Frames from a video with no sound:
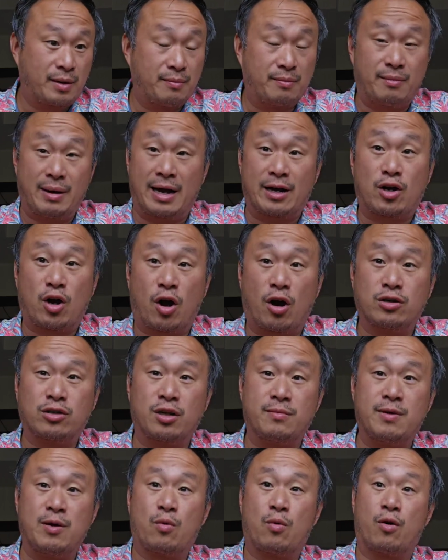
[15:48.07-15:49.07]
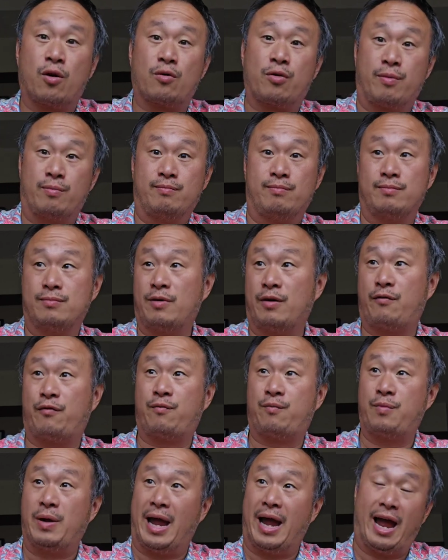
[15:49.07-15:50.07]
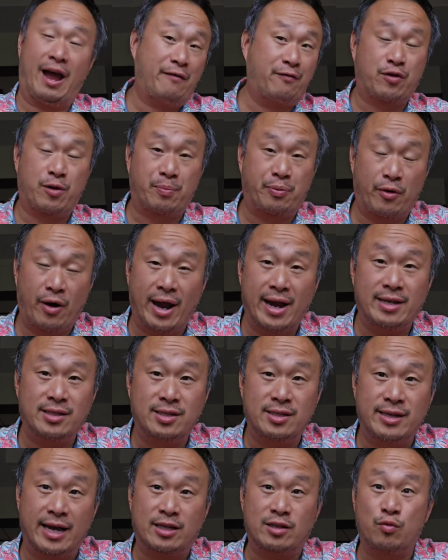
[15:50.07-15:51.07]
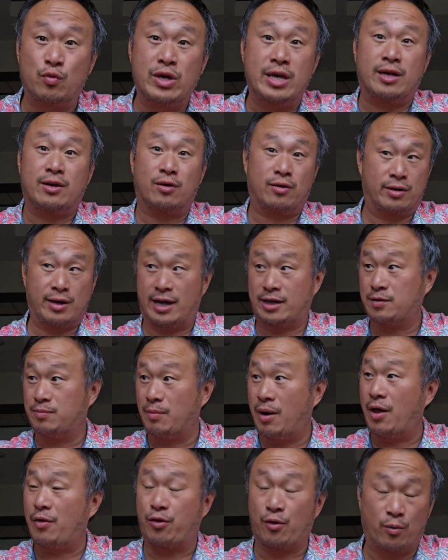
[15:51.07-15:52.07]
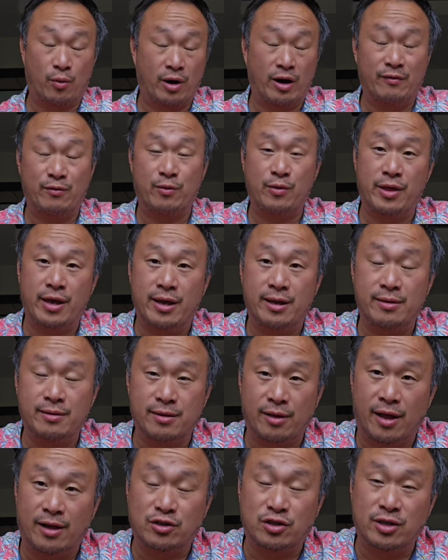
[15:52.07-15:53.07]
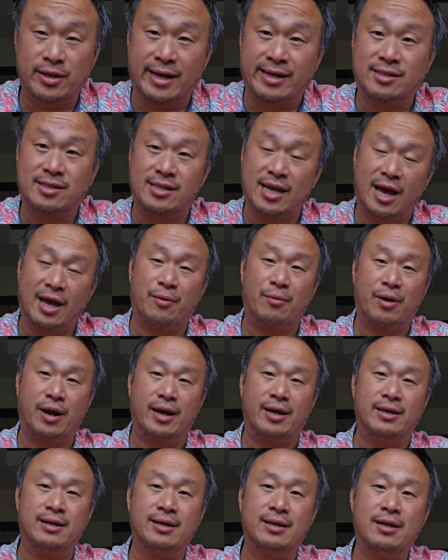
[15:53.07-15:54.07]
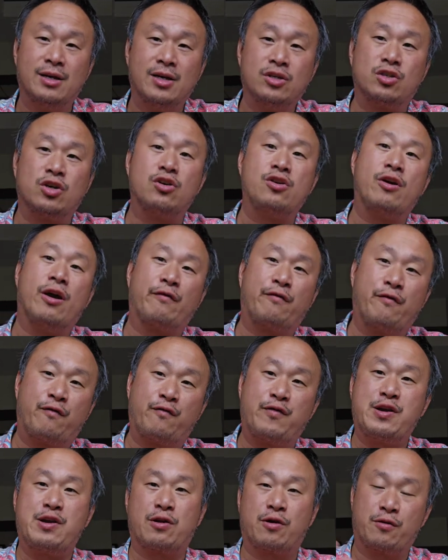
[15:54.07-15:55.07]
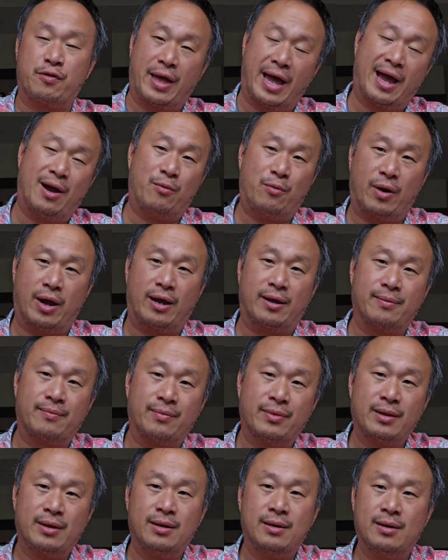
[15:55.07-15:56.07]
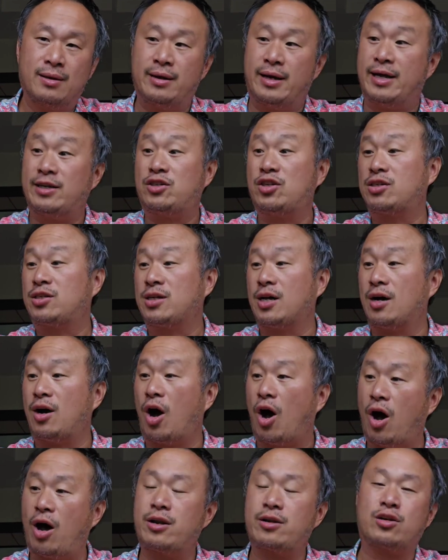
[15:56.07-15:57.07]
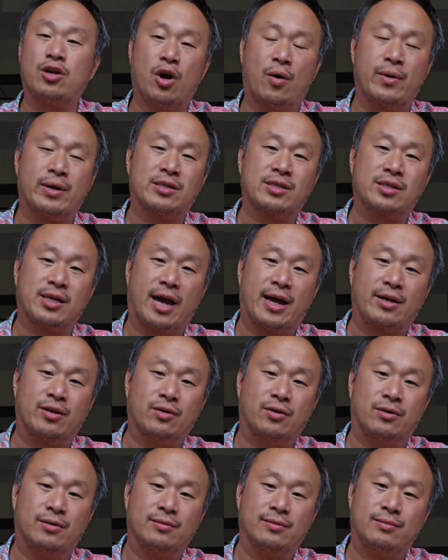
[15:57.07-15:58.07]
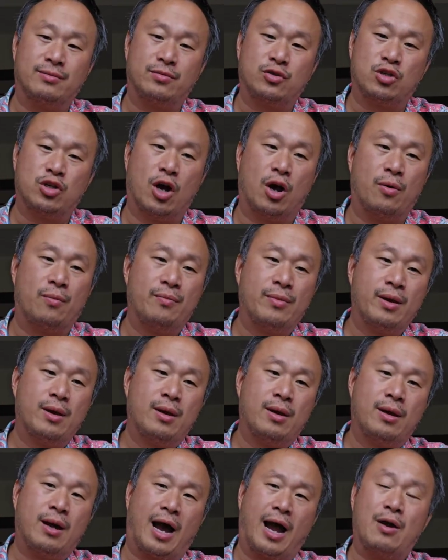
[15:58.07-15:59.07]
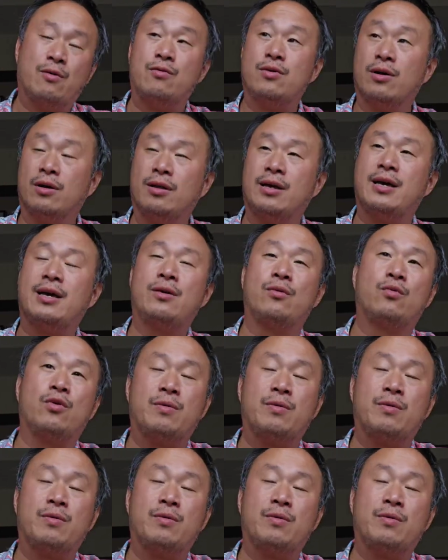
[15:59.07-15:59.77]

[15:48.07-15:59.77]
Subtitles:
my cards are going to be worth half the price next week or next month or whatever when they launch the next set, right? So you have fear that way. It's just an ongoing cycle. So I really